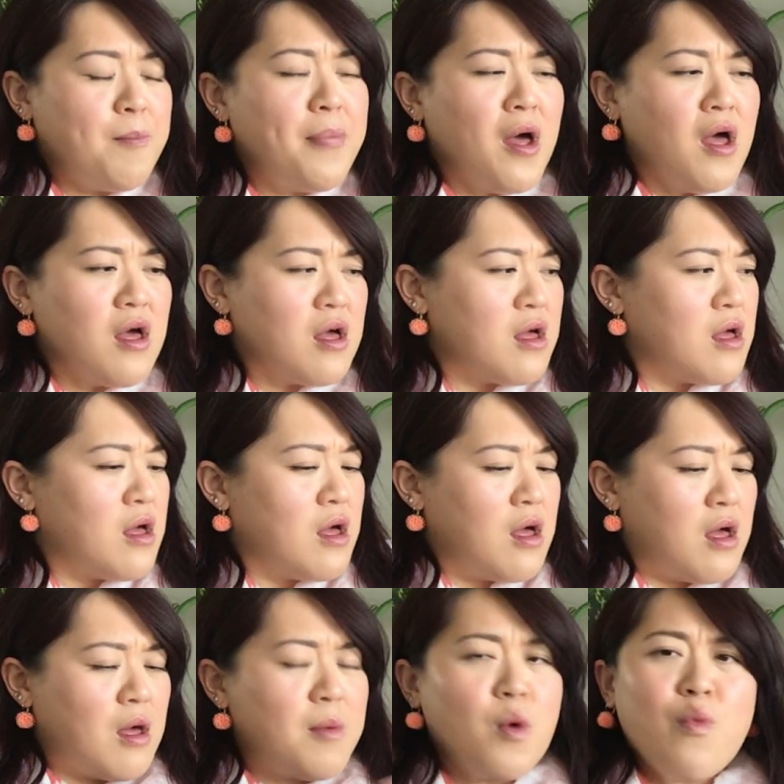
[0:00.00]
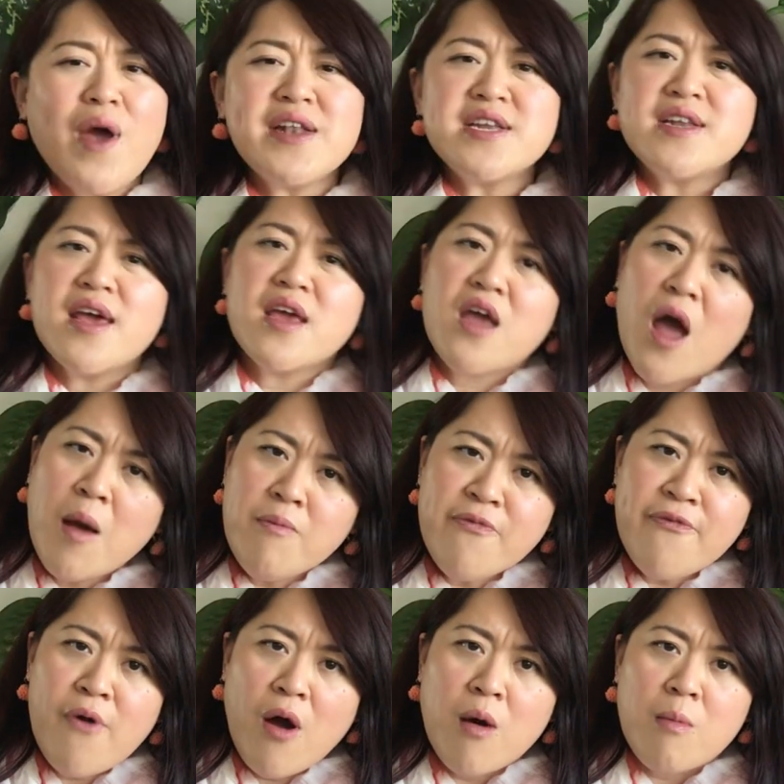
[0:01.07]
But where do they come
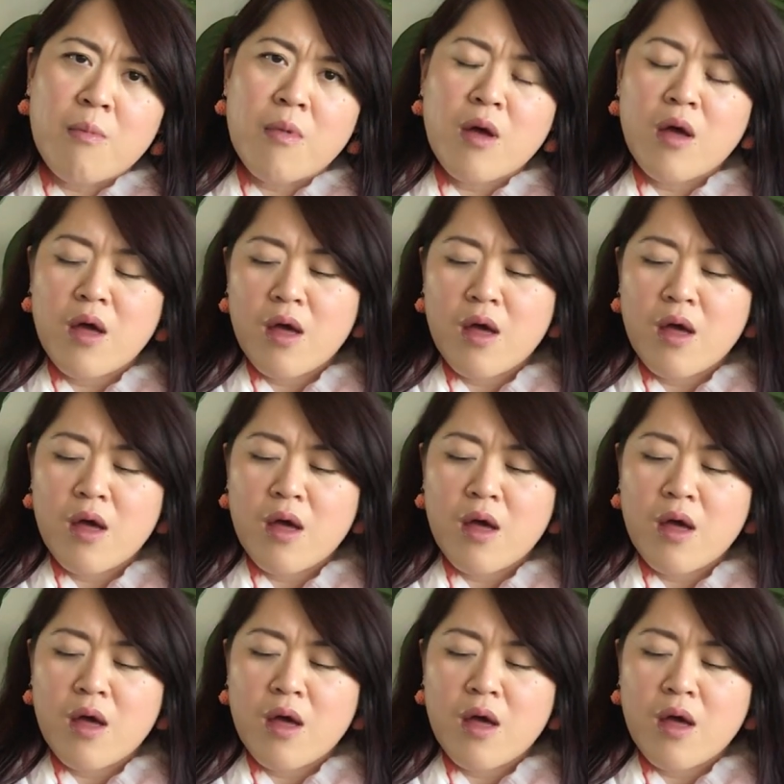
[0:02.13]
from?